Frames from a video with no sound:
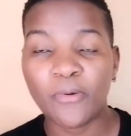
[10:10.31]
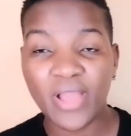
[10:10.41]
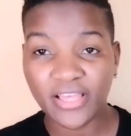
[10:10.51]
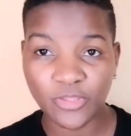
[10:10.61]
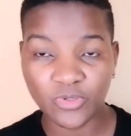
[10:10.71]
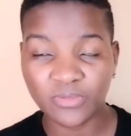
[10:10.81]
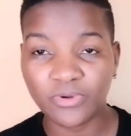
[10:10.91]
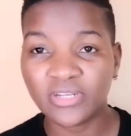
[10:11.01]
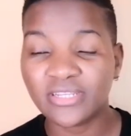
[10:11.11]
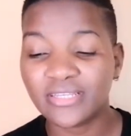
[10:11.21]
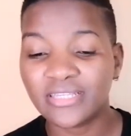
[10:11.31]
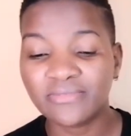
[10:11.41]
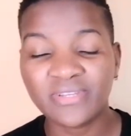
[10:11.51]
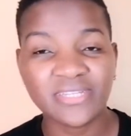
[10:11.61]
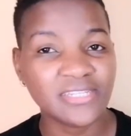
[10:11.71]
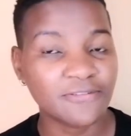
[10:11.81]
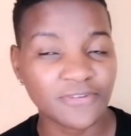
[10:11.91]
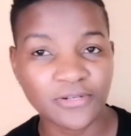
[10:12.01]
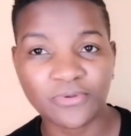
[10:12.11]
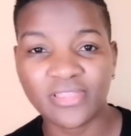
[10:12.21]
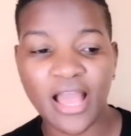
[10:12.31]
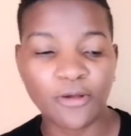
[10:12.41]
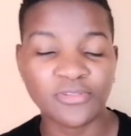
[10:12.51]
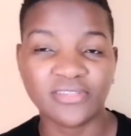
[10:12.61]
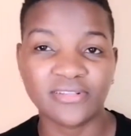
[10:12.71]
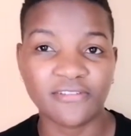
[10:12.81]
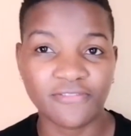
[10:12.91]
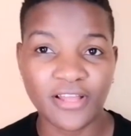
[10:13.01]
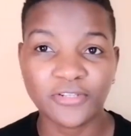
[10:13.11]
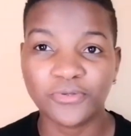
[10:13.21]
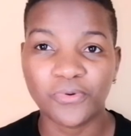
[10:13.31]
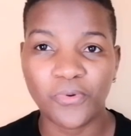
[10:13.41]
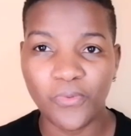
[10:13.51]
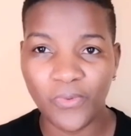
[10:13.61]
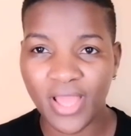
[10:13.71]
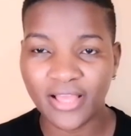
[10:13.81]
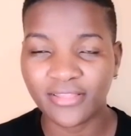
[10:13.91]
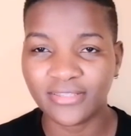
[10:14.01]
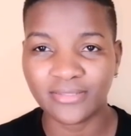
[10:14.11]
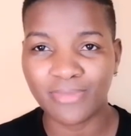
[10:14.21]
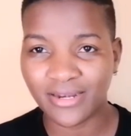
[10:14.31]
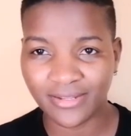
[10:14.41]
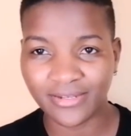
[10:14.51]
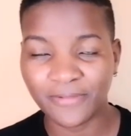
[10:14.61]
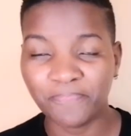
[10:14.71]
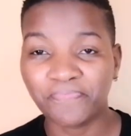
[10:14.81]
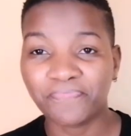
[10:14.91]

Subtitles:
where she was born, is very different with how she's referred to where she's married.